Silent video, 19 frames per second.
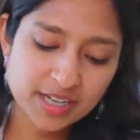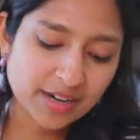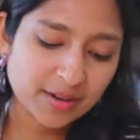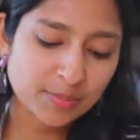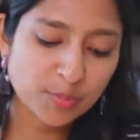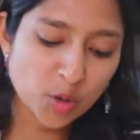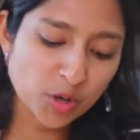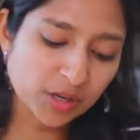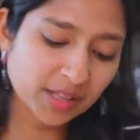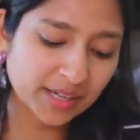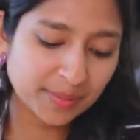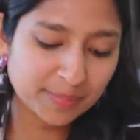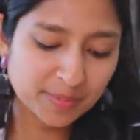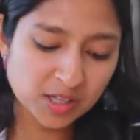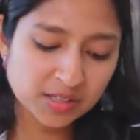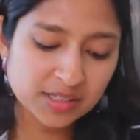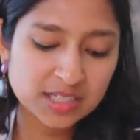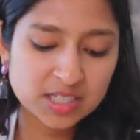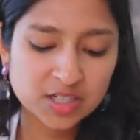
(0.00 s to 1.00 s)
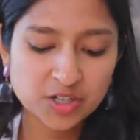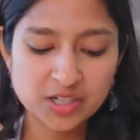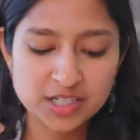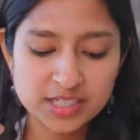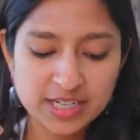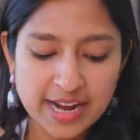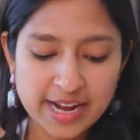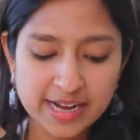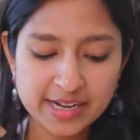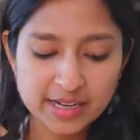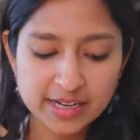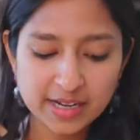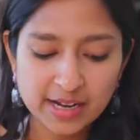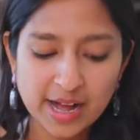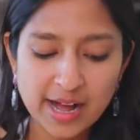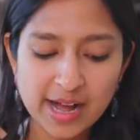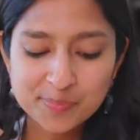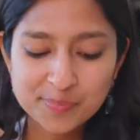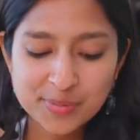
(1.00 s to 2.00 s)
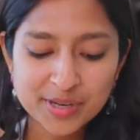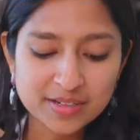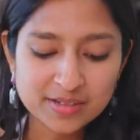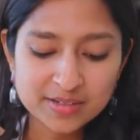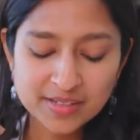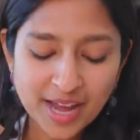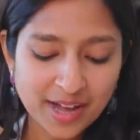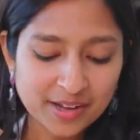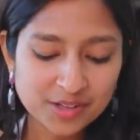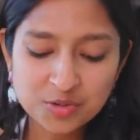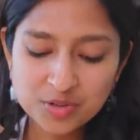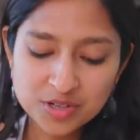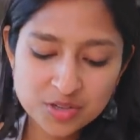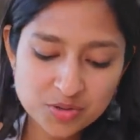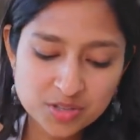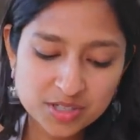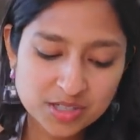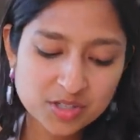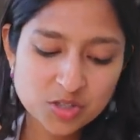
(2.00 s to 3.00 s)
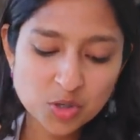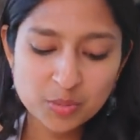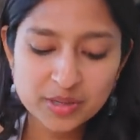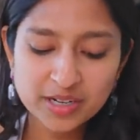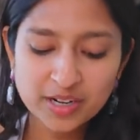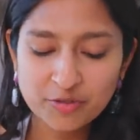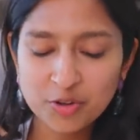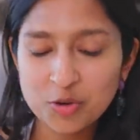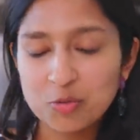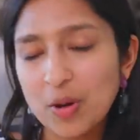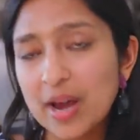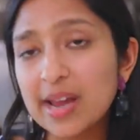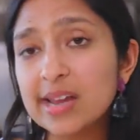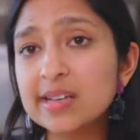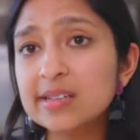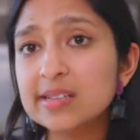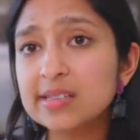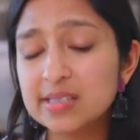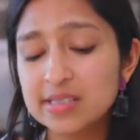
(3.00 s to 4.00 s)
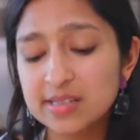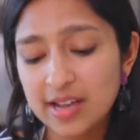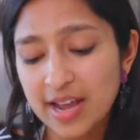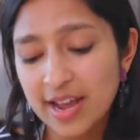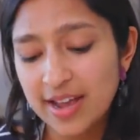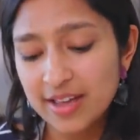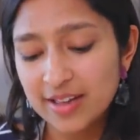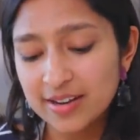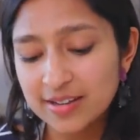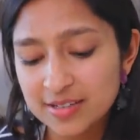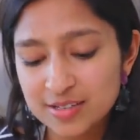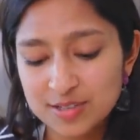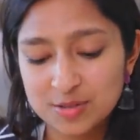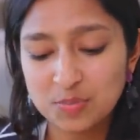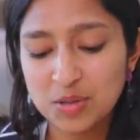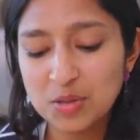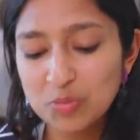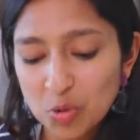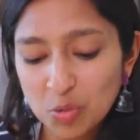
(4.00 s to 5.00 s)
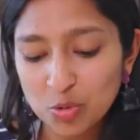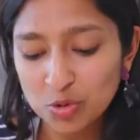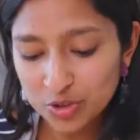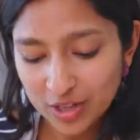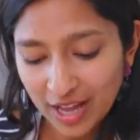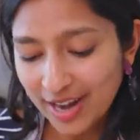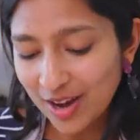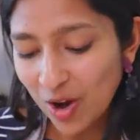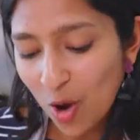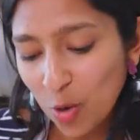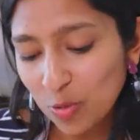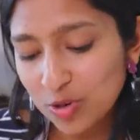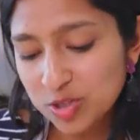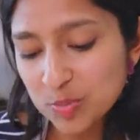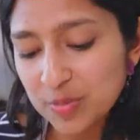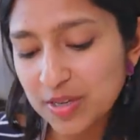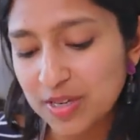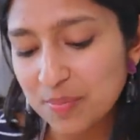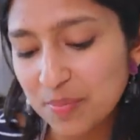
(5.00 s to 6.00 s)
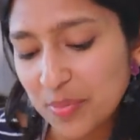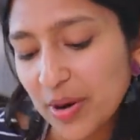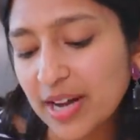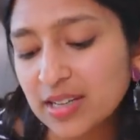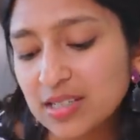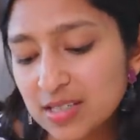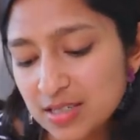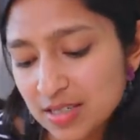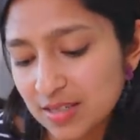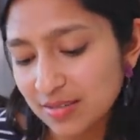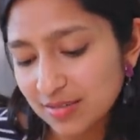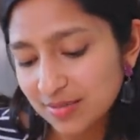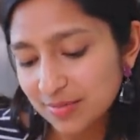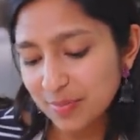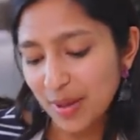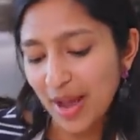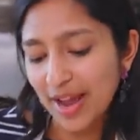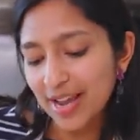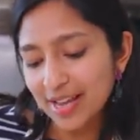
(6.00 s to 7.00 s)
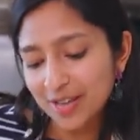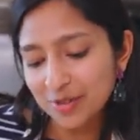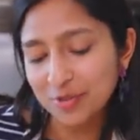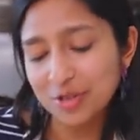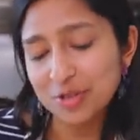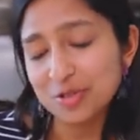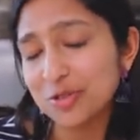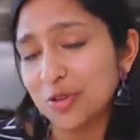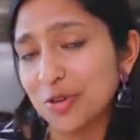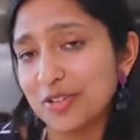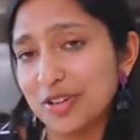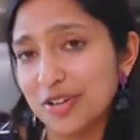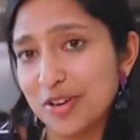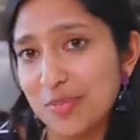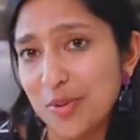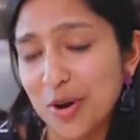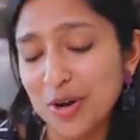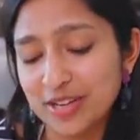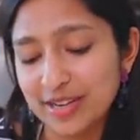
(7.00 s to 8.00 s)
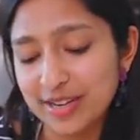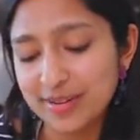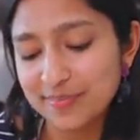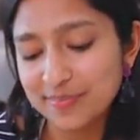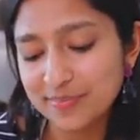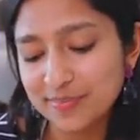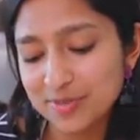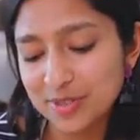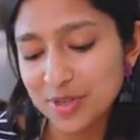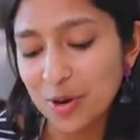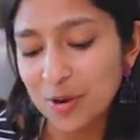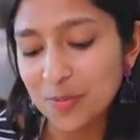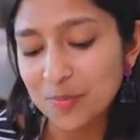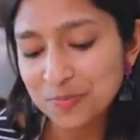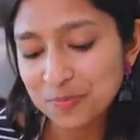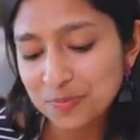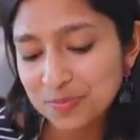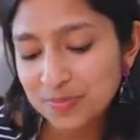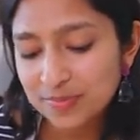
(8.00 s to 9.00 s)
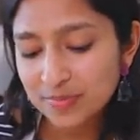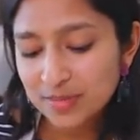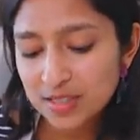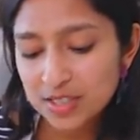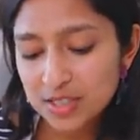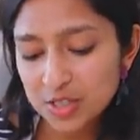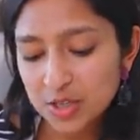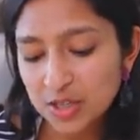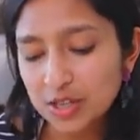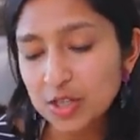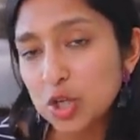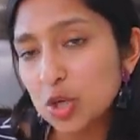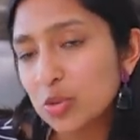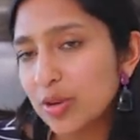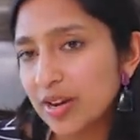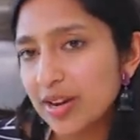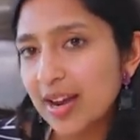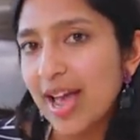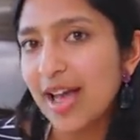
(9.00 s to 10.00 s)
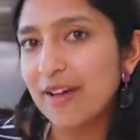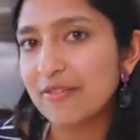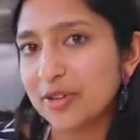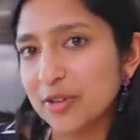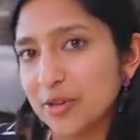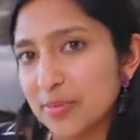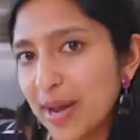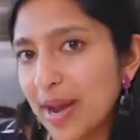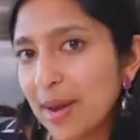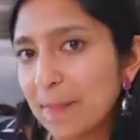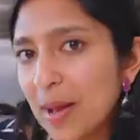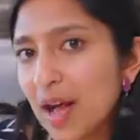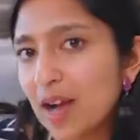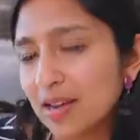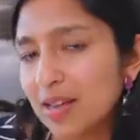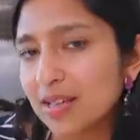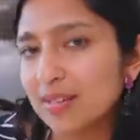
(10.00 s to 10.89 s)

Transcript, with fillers: and done a more like Middle Eastern take. But yeah, you can do this in so many different ways, and people will kind of always be impressed by it when you serve it at a party. So it's a, a good one to have in your back